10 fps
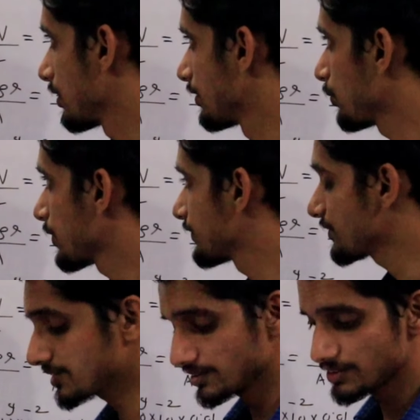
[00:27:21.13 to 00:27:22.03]
now
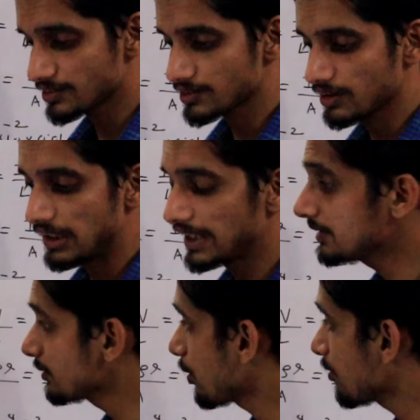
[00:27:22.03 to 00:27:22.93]
resistance
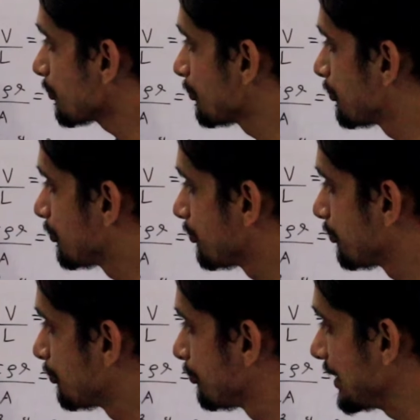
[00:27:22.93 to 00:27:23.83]
length of
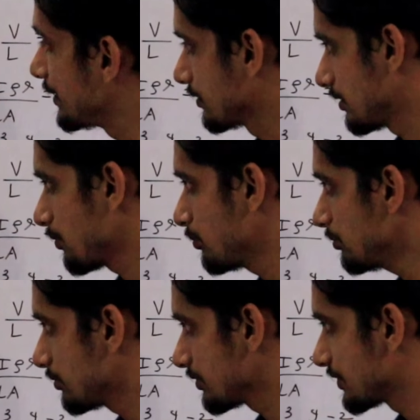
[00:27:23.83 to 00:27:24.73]
P,
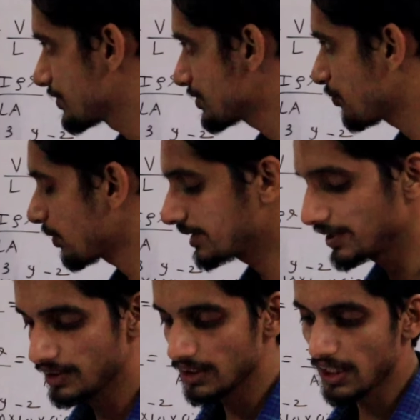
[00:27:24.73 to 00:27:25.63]
now this is
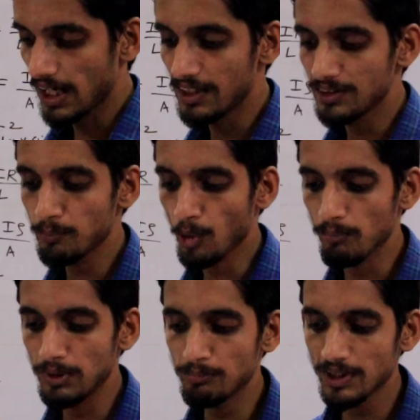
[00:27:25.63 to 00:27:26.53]
40, and in the
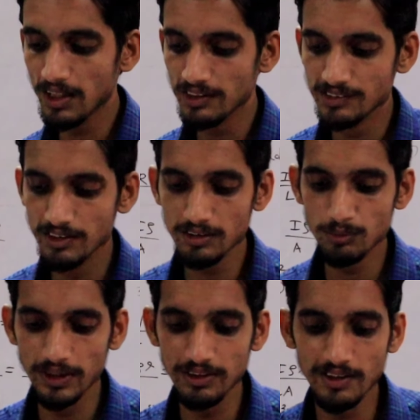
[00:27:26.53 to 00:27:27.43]
problem they are asking us
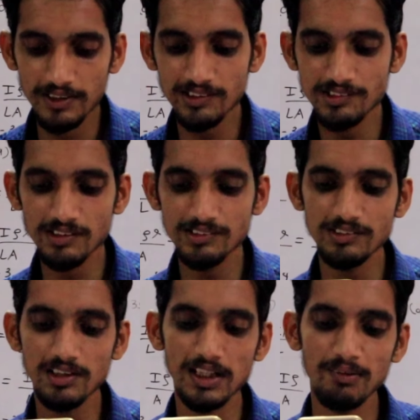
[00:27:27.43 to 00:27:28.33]
when the resistance
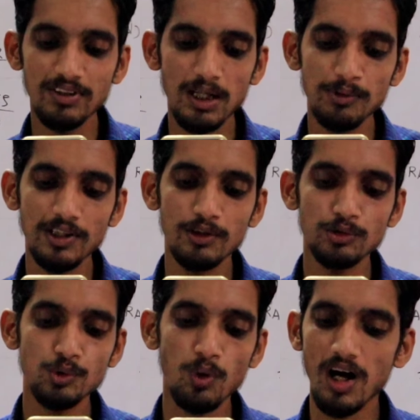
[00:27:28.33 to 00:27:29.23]
in the left gap is
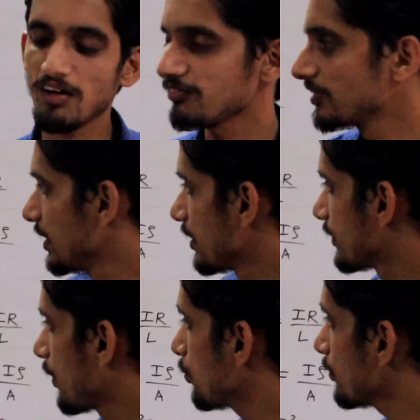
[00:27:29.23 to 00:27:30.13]
reduced to half,
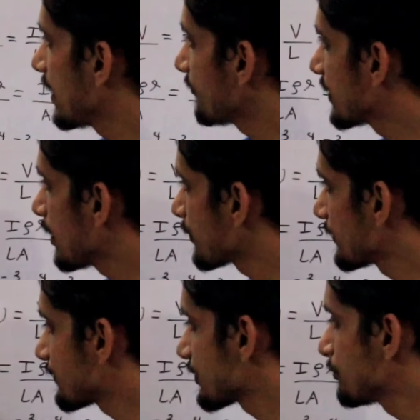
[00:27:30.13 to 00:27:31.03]
now left gap
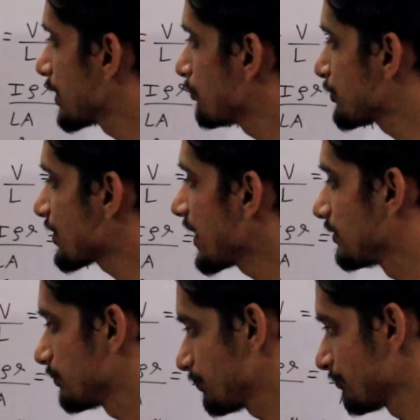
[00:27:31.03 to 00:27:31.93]
resistance becomes
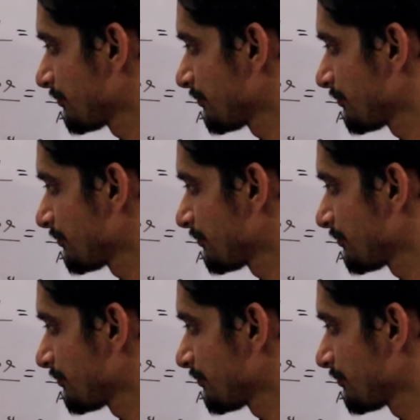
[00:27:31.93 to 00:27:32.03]
10.